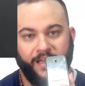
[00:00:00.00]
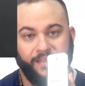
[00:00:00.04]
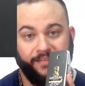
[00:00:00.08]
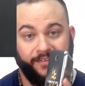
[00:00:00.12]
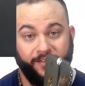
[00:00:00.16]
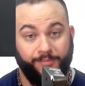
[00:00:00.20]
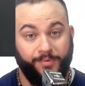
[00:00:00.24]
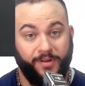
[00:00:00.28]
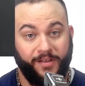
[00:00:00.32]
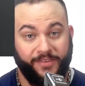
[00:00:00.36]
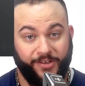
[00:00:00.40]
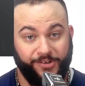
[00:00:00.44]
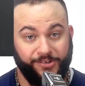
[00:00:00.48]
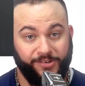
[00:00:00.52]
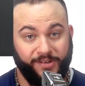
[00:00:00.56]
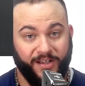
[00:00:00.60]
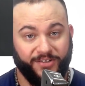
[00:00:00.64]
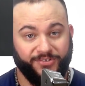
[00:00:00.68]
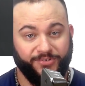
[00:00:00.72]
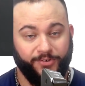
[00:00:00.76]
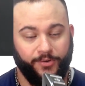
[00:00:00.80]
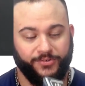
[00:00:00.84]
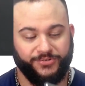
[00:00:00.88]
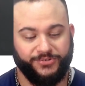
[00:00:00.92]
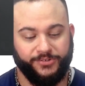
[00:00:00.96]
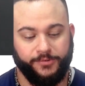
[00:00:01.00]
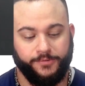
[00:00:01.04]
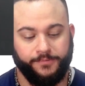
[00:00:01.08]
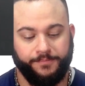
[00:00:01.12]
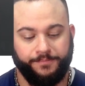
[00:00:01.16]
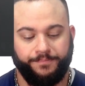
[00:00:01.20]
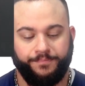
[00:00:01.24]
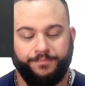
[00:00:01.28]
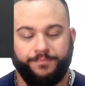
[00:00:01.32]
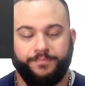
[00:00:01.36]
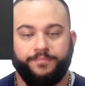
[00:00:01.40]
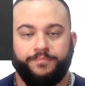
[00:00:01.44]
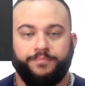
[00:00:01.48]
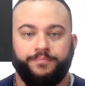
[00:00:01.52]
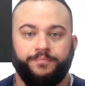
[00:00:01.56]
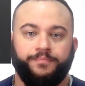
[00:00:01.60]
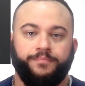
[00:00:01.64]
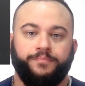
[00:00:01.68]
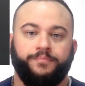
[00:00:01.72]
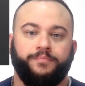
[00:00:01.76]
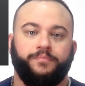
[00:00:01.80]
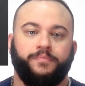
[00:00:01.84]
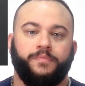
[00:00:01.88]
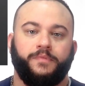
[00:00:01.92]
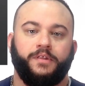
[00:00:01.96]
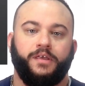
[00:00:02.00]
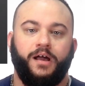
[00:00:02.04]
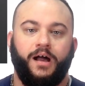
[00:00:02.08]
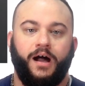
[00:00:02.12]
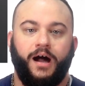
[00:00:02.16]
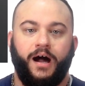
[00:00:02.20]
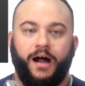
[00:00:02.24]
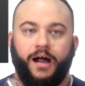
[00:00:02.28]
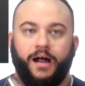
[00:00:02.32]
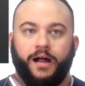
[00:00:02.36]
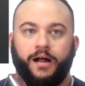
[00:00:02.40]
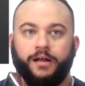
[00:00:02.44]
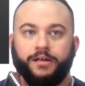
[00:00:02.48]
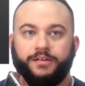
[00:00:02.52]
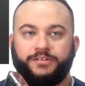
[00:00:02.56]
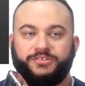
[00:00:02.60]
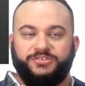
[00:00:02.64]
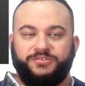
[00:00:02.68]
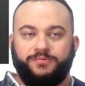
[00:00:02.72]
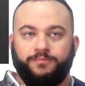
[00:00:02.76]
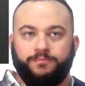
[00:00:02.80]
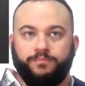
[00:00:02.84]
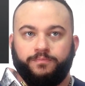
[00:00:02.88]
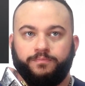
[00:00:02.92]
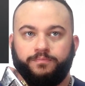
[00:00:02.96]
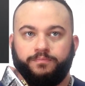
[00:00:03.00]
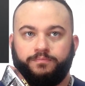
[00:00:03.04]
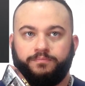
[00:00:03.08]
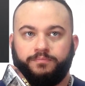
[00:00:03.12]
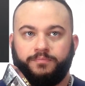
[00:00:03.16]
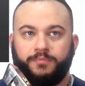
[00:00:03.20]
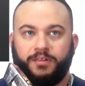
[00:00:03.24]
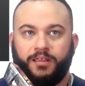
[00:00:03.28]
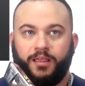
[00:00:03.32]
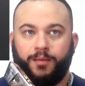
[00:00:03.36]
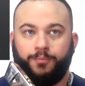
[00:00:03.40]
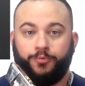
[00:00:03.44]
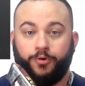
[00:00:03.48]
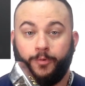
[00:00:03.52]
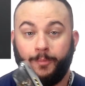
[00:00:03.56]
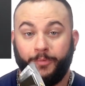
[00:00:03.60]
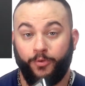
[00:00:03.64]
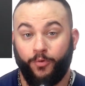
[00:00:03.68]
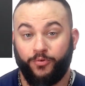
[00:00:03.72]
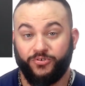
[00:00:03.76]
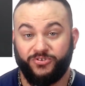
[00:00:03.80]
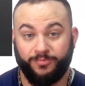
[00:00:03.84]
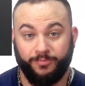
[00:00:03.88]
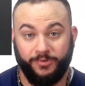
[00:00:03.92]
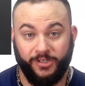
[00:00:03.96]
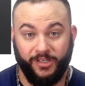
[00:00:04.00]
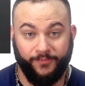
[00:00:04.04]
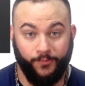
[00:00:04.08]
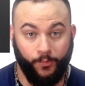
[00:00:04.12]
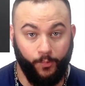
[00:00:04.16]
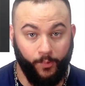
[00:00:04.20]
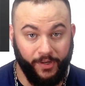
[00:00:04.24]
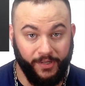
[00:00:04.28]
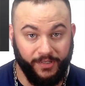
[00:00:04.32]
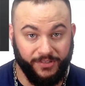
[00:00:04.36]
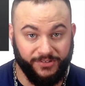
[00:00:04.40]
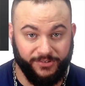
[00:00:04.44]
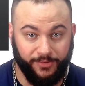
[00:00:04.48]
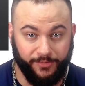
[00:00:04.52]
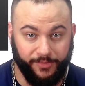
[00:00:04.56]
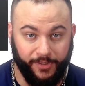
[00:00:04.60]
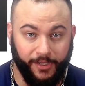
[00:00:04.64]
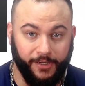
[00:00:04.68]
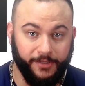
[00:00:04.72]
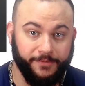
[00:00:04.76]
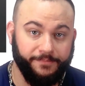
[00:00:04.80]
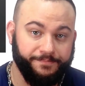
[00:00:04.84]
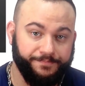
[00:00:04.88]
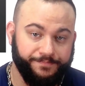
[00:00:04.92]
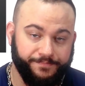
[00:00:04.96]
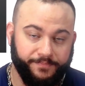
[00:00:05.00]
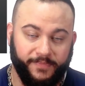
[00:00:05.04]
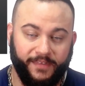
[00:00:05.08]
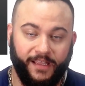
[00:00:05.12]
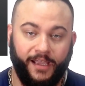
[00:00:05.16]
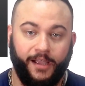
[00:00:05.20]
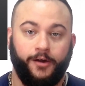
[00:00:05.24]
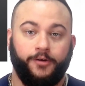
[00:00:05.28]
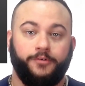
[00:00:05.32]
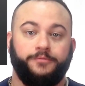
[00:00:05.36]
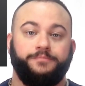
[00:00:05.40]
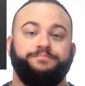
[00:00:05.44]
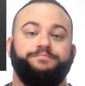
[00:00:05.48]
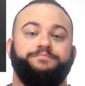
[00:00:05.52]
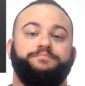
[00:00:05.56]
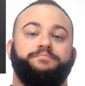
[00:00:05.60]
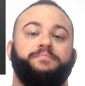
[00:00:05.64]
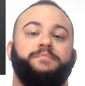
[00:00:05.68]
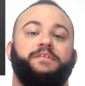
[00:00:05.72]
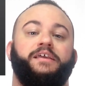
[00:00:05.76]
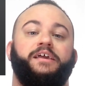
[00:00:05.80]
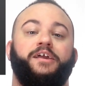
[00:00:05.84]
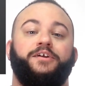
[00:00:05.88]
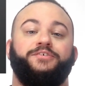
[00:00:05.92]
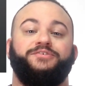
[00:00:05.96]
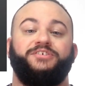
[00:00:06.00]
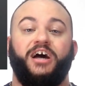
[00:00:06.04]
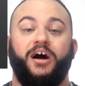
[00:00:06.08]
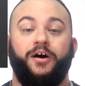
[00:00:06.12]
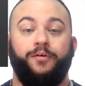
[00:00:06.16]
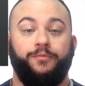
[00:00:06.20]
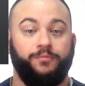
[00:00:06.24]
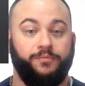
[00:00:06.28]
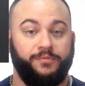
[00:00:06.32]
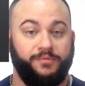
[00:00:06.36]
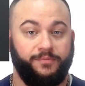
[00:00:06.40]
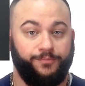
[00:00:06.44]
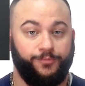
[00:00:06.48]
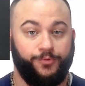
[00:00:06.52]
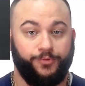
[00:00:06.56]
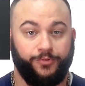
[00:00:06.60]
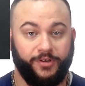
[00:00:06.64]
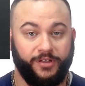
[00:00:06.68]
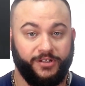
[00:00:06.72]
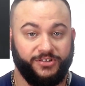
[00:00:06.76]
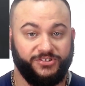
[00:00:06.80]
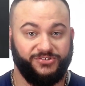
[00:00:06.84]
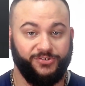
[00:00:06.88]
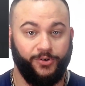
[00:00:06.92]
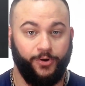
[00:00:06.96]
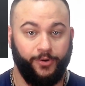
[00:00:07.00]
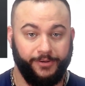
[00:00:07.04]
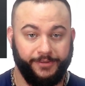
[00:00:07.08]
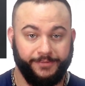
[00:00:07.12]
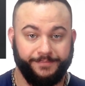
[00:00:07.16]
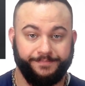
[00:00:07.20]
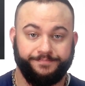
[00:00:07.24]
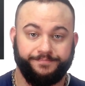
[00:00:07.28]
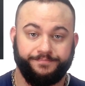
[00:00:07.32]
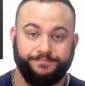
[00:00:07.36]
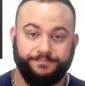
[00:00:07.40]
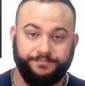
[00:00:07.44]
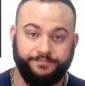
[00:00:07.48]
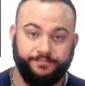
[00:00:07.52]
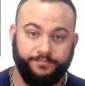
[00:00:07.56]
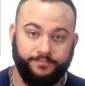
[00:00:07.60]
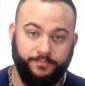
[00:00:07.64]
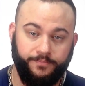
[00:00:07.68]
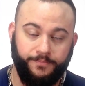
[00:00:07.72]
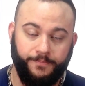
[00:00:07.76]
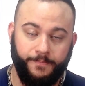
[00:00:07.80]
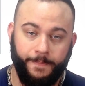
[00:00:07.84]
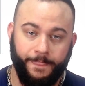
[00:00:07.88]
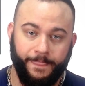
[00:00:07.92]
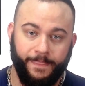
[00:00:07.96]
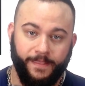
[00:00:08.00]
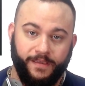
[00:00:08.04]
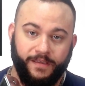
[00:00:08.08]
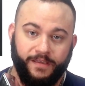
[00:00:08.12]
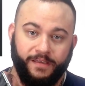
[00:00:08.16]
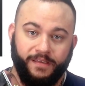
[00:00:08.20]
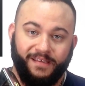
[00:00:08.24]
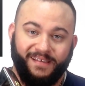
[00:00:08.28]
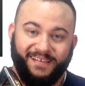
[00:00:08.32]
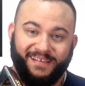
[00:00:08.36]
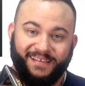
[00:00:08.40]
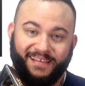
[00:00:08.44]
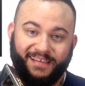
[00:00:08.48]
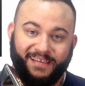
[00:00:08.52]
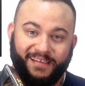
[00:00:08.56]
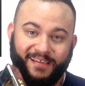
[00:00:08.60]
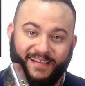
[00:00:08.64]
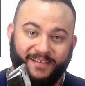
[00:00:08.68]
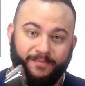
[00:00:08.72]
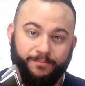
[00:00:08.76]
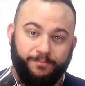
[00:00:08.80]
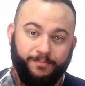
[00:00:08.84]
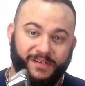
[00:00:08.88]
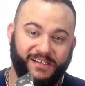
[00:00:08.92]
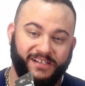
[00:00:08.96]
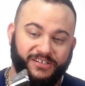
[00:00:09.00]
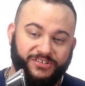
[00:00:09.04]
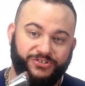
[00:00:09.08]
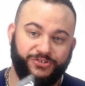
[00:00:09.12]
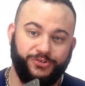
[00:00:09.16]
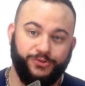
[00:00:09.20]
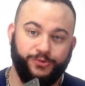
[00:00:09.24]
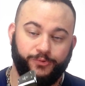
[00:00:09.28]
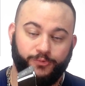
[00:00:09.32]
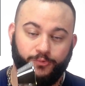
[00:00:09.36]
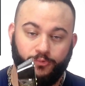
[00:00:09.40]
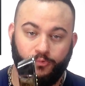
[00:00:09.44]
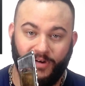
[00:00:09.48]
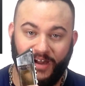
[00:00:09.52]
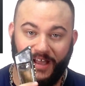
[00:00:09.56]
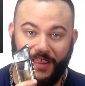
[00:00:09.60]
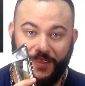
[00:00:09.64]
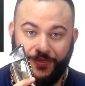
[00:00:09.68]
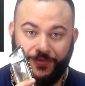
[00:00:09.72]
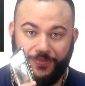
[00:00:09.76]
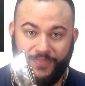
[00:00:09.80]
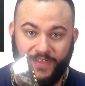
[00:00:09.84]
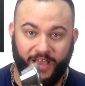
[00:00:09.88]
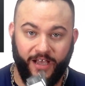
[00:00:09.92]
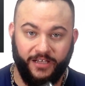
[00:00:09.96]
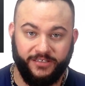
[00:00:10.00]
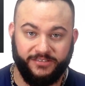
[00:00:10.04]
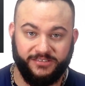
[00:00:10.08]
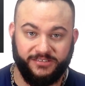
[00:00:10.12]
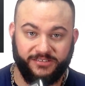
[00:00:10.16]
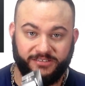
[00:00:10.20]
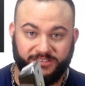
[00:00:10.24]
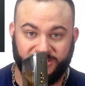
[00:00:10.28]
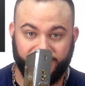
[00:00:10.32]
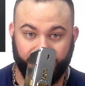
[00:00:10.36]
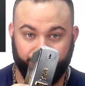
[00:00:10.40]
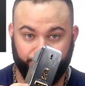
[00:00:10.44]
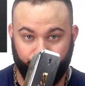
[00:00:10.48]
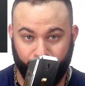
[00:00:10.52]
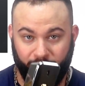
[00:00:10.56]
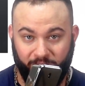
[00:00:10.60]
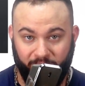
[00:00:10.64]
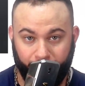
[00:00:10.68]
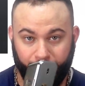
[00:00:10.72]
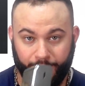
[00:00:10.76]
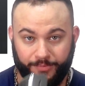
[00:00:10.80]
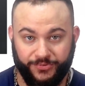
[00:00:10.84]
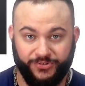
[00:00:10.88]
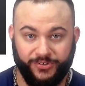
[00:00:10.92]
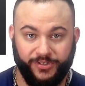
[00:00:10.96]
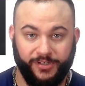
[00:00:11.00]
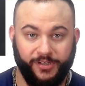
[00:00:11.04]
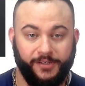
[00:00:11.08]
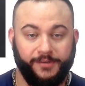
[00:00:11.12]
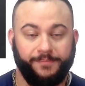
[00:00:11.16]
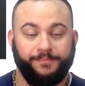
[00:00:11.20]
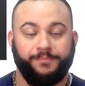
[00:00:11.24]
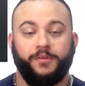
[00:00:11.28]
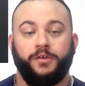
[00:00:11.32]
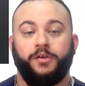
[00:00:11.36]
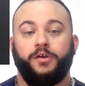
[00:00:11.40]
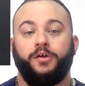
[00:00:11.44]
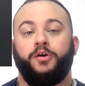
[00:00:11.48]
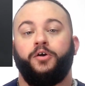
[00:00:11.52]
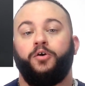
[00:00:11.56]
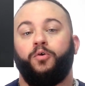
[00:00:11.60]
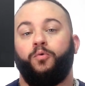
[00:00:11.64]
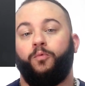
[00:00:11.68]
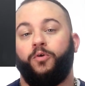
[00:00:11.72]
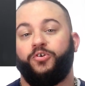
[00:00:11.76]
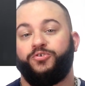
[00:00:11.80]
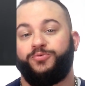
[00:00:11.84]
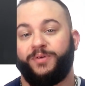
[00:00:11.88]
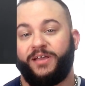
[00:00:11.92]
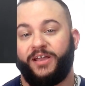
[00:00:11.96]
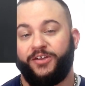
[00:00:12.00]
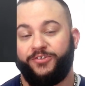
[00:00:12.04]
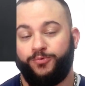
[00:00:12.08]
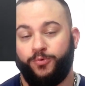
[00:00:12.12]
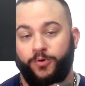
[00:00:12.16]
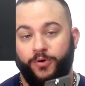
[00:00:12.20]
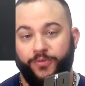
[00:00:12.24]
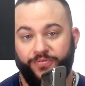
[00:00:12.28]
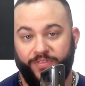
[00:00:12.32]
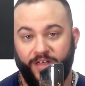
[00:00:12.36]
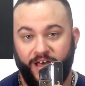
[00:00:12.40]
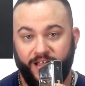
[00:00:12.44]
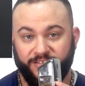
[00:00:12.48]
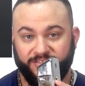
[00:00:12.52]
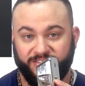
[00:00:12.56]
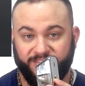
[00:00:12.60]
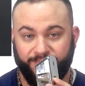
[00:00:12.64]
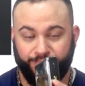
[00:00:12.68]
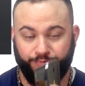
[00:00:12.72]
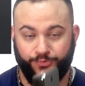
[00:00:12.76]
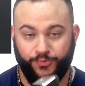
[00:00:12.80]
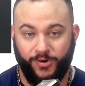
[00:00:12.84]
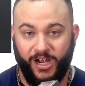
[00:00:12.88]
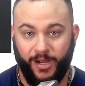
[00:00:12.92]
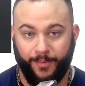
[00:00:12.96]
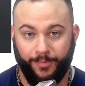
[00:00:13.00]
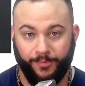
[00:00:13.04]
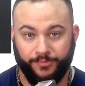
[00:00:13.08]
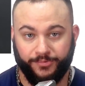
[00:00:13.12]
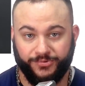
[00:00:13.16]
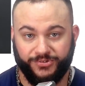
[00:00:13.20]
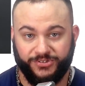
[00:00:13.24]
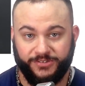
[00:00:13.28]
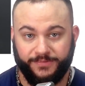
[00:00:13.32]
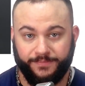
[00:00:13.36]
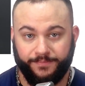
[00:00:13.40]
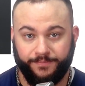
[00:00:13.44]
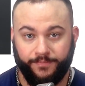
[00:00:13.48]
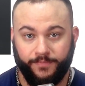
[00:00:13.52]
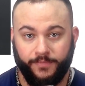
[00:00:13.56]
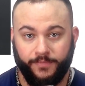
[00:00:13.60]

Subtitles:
did want to tell you guys also, I'm going to be doing some giveaways, okay? Now, here's how we're going to get started. Get me to 1,000 subscribers, okay? Once we get to 1,000 subscribers,